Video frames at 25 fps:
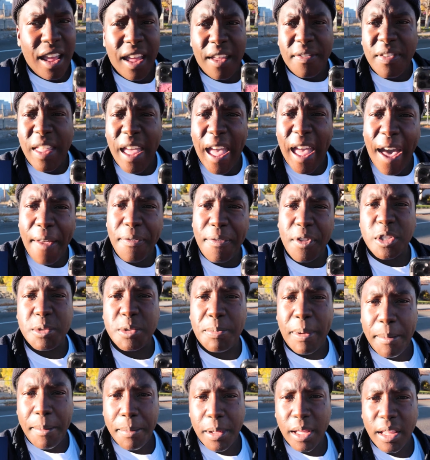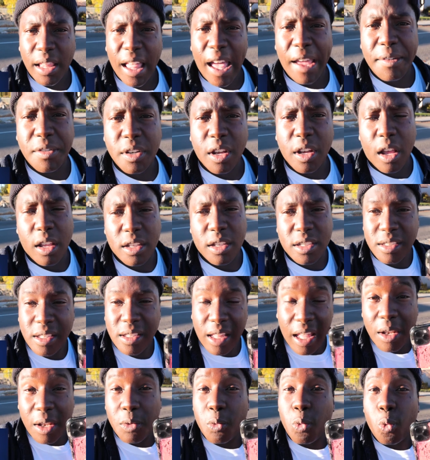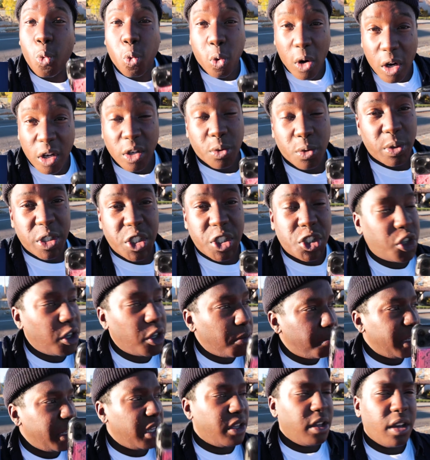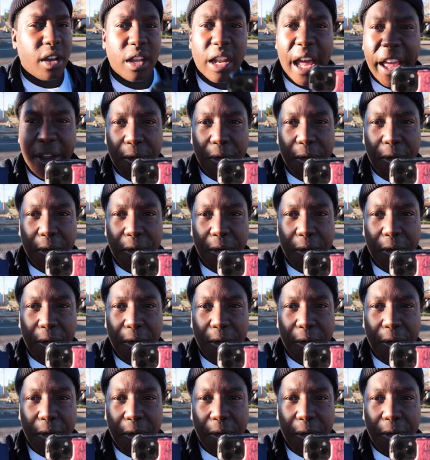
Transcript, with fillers: If they have those Baby Alive dolls, then we're, we should be good.